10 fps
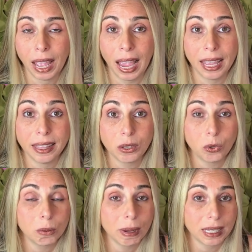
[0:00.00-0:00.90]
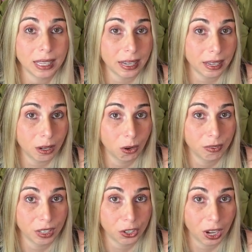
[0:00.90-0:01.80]
And this was my second
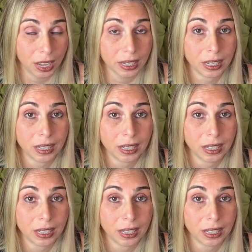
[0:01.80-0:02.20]
COVID shot.